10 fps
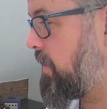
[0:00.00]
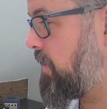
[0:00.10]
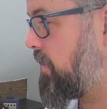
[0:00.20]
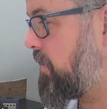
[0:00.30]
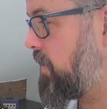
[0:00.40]

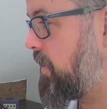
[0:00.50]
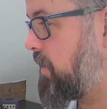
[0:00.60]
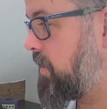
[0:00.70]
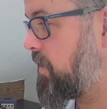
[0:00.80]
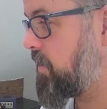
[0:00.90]
Alright,
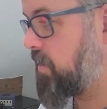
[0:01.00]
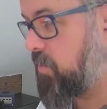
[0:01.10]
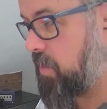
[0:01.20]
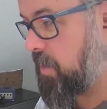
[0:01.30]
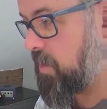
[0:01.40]

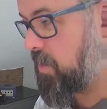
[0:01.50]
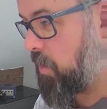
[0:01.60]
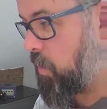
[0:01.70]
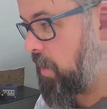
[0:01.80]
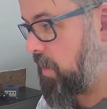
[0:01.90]
just trying to
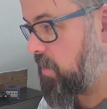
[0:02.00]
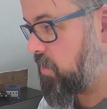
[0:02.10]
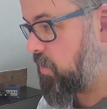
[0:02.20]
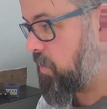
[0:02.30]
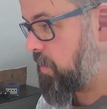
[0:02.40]
zone in
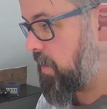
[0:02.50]
some